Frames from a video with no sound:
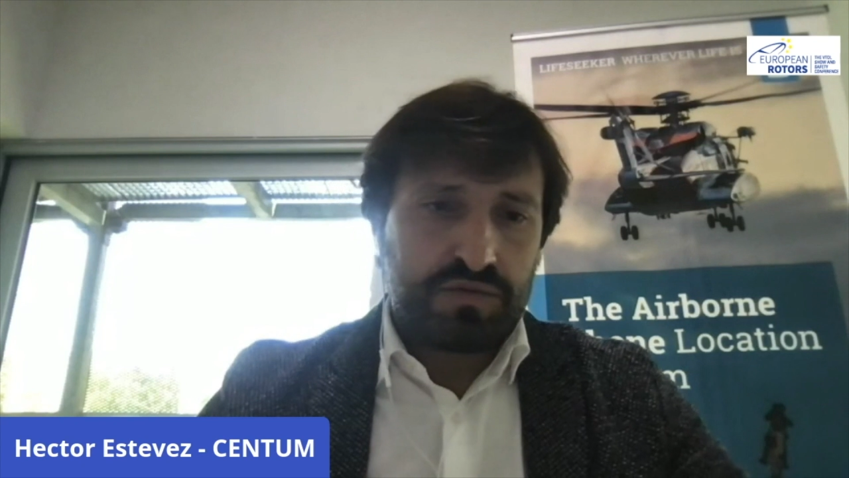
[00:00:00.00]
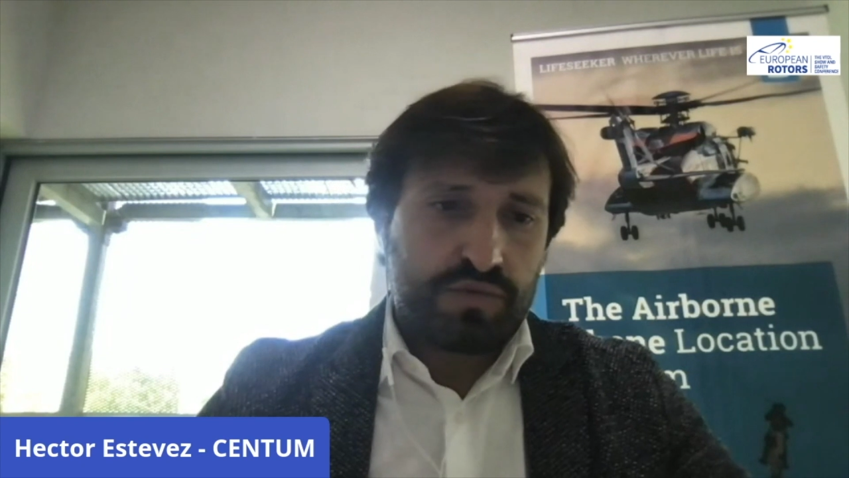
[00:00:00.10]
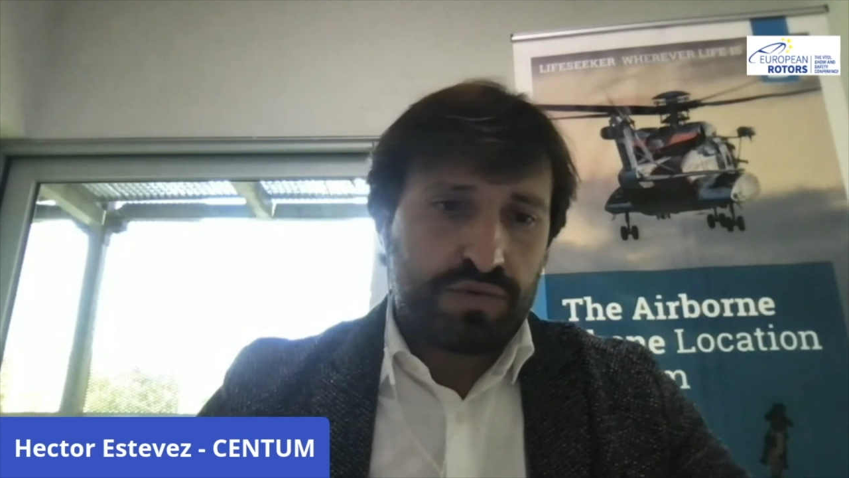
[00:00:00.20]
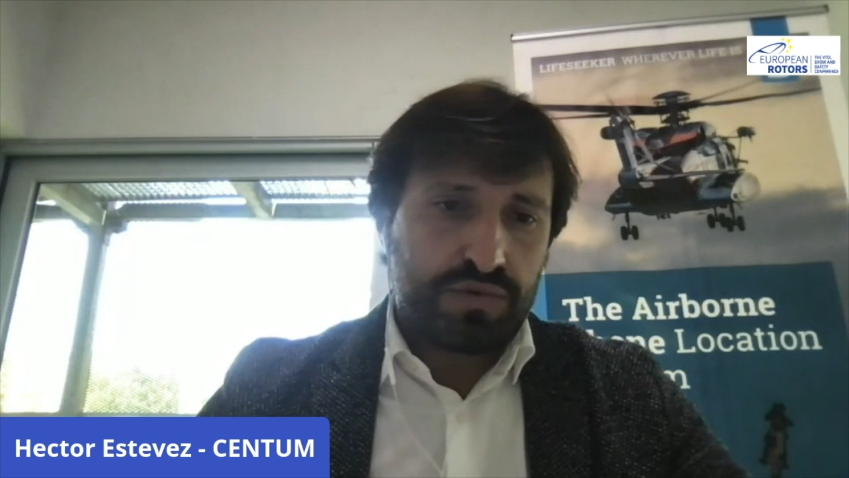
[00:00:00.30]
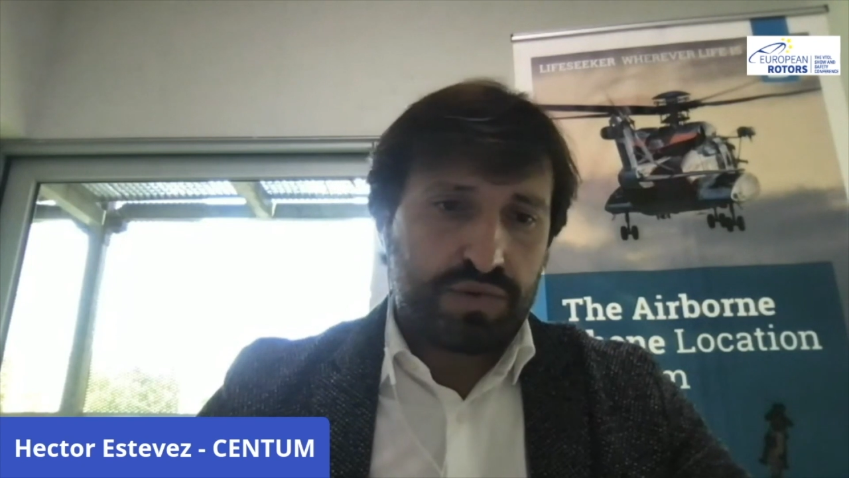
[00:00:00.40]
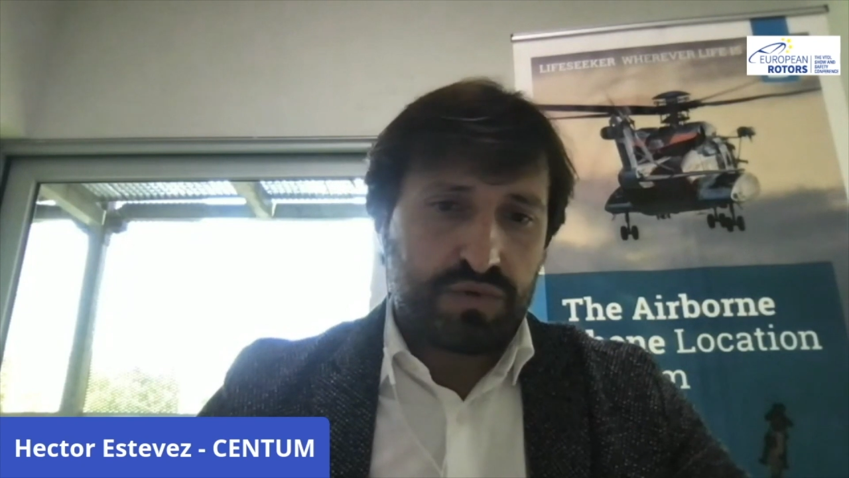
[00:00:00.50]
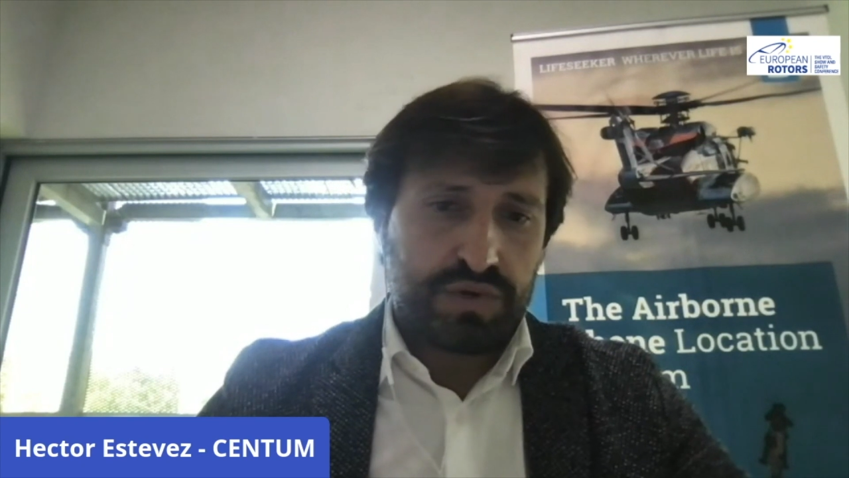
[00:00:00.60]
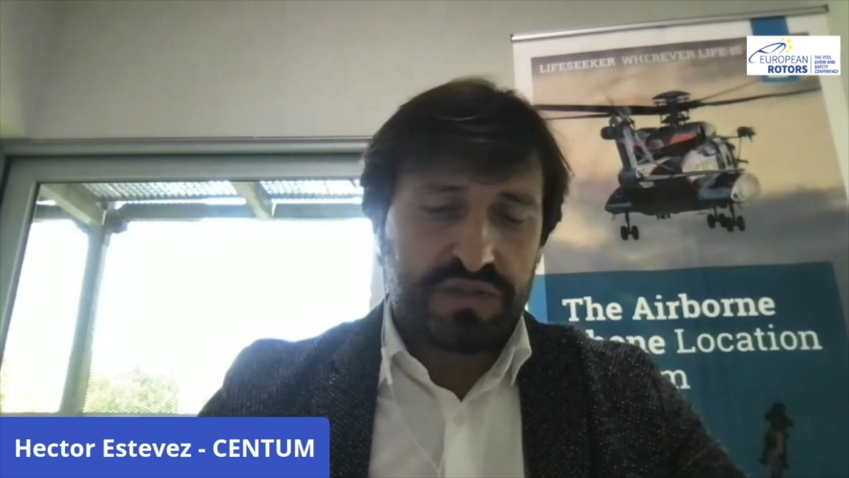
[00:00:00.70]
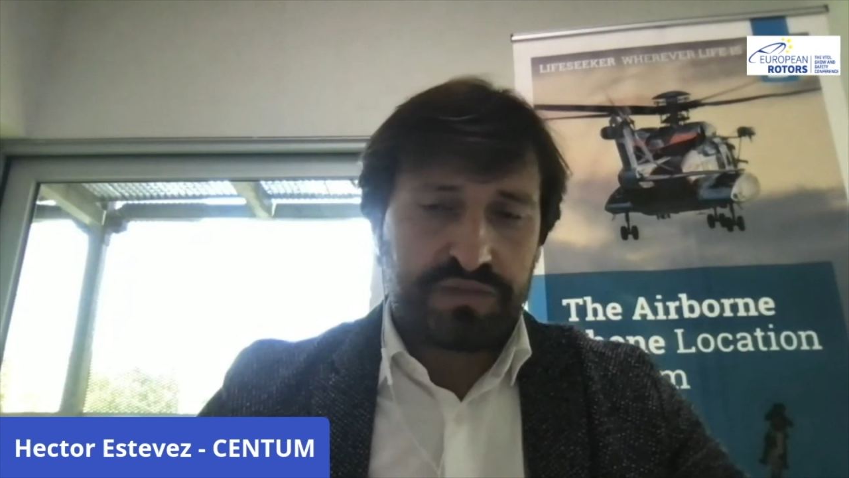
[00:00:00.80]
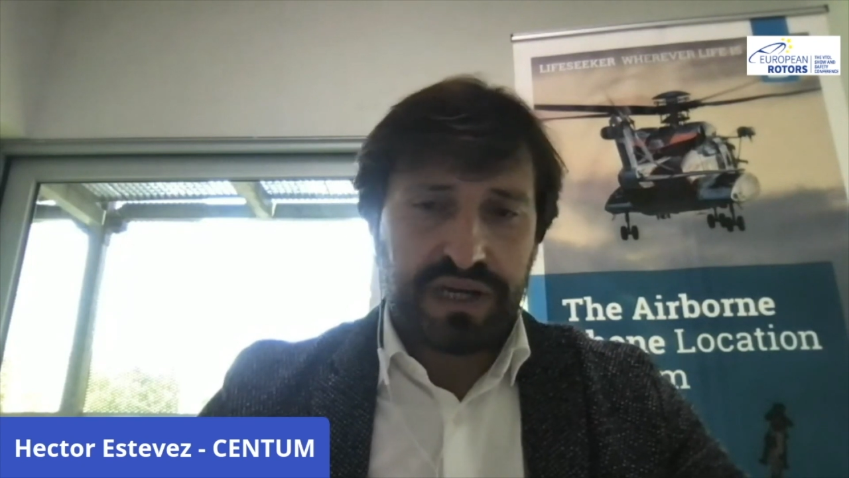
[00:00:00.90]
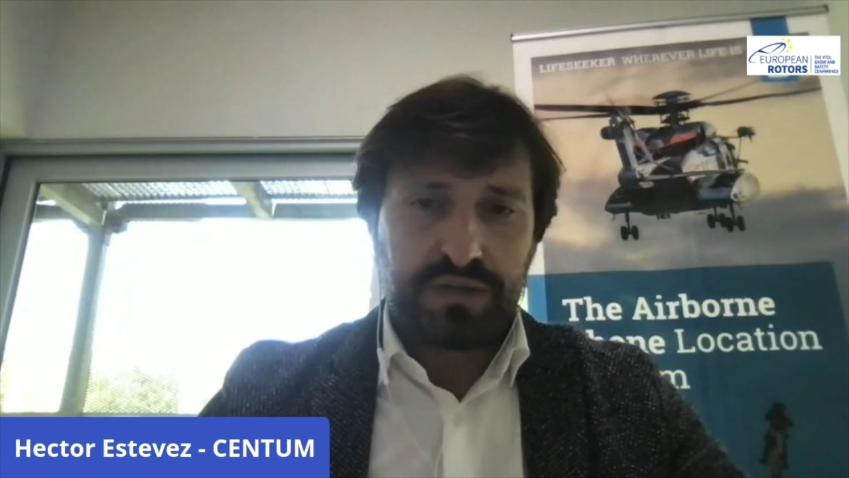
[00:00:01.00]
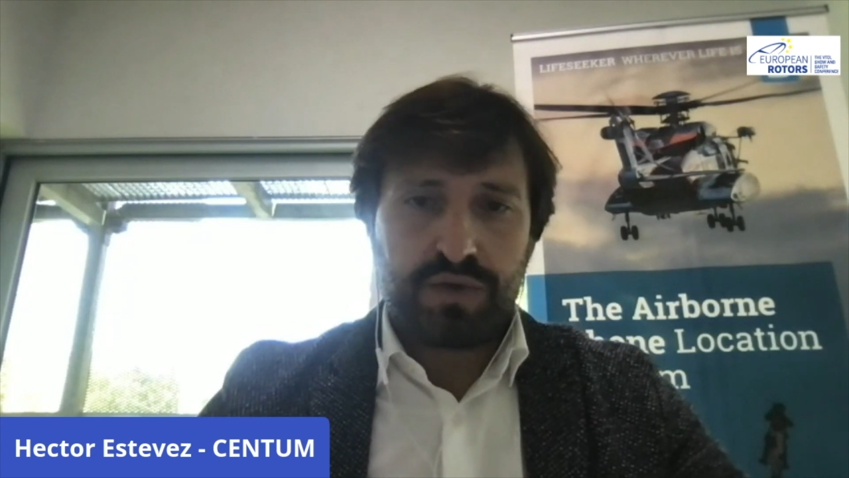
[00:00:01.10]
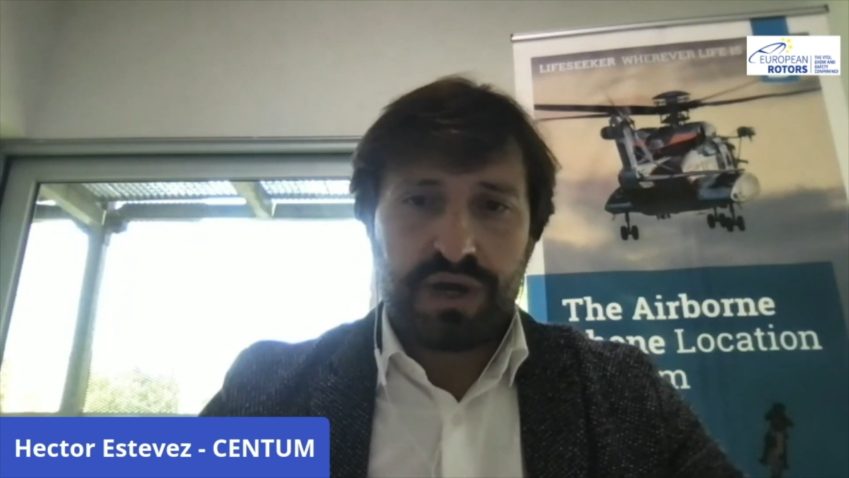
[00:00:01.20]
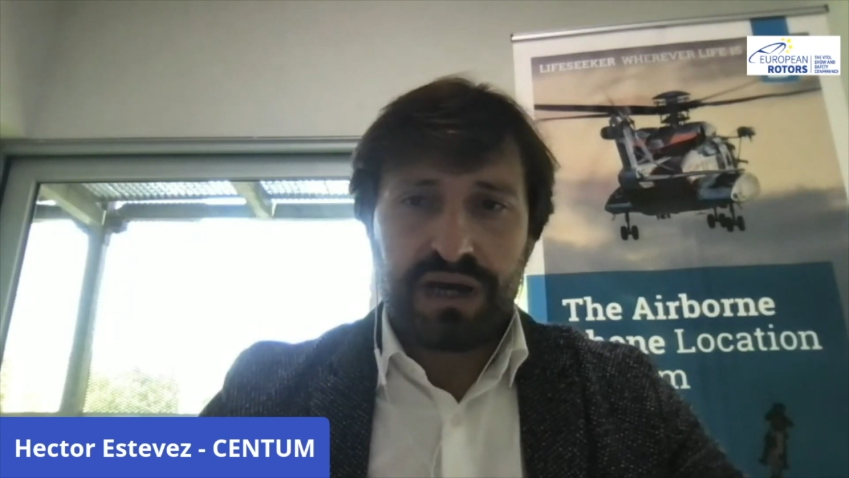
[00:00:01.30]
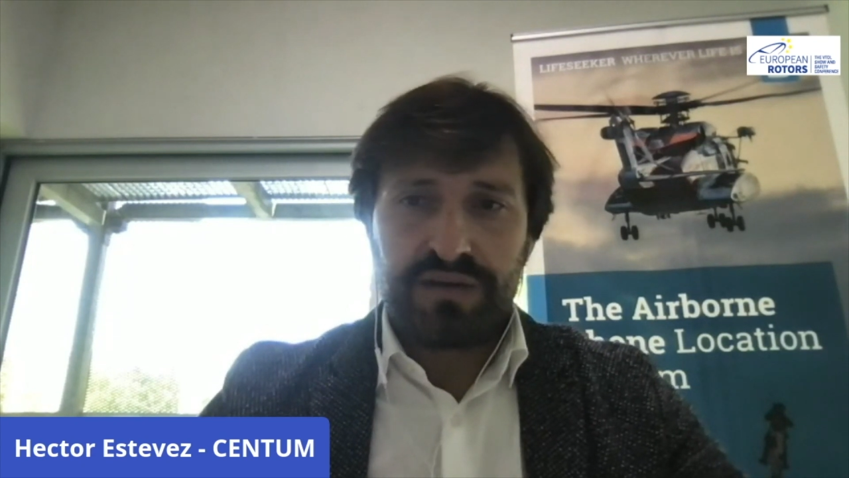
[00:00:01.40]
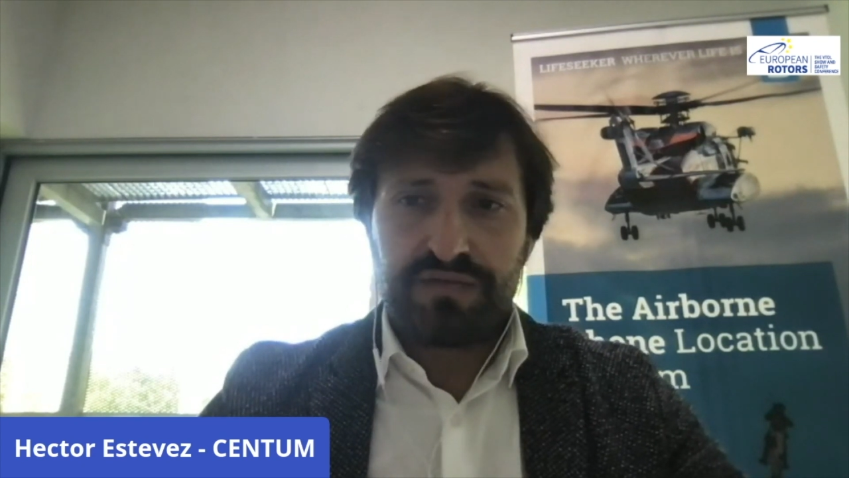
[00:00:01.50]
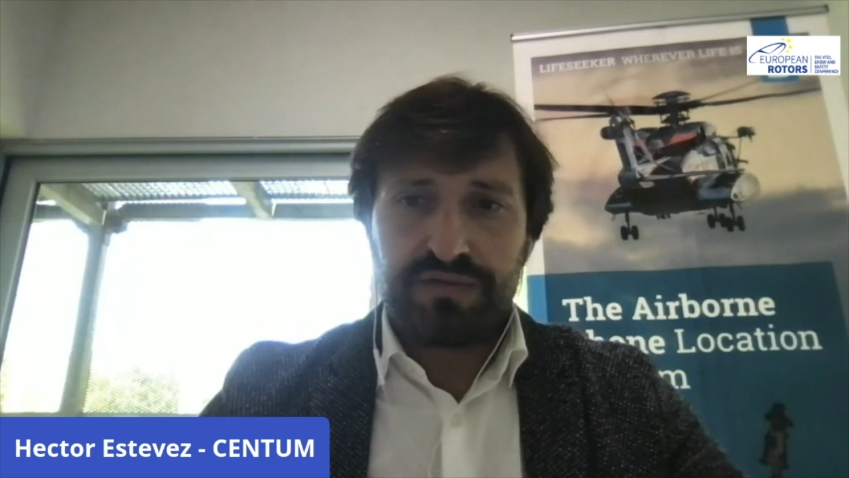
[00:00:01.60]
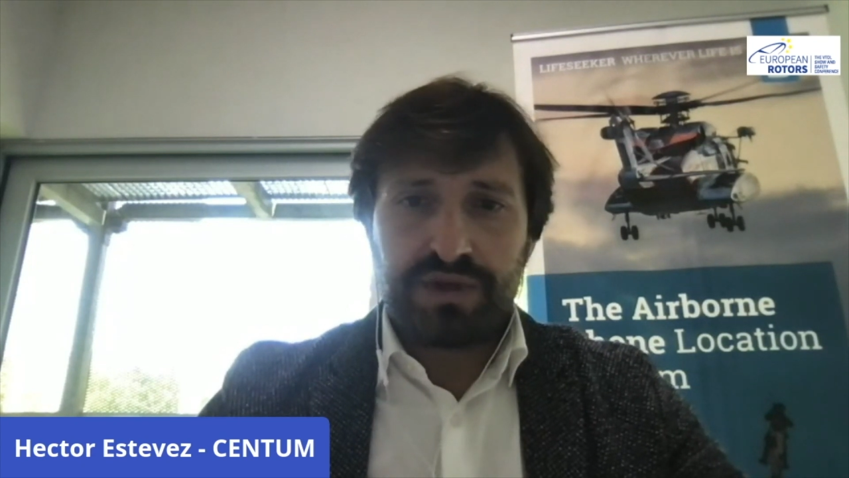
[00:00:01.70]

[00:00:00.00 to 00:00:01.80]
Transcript: we expect to have